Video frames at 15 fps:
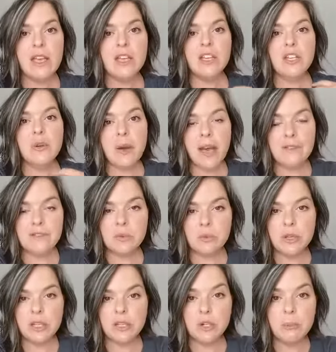you have
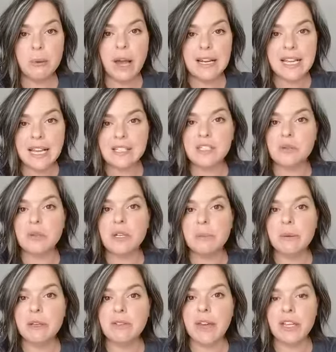to your body has to
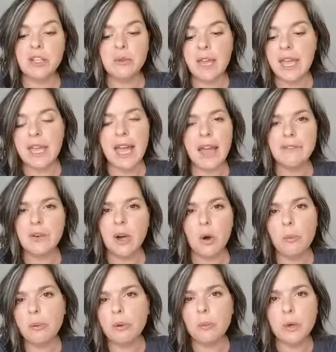rebuild that. You can't have an
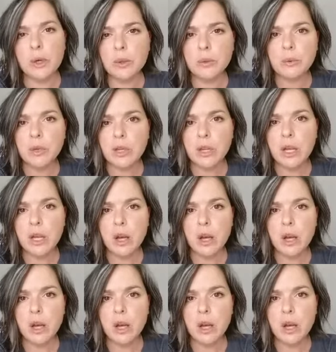open wound.